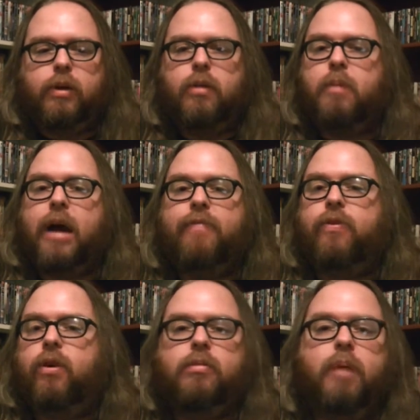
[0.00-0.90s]
You know,
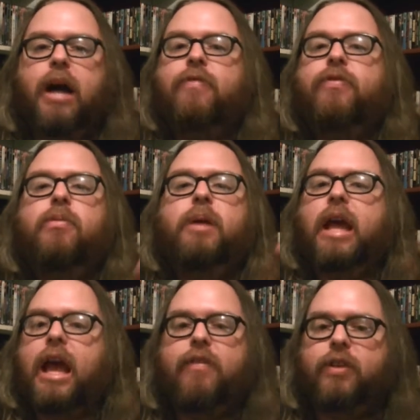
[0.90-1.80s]
mindful. Mindful
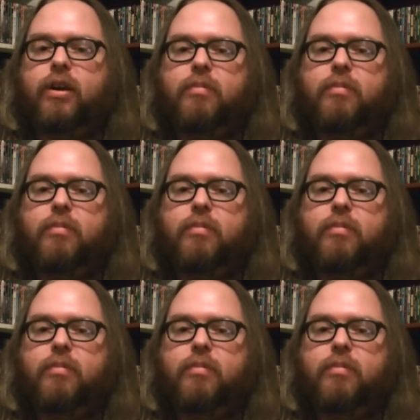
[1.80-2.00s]
behavior.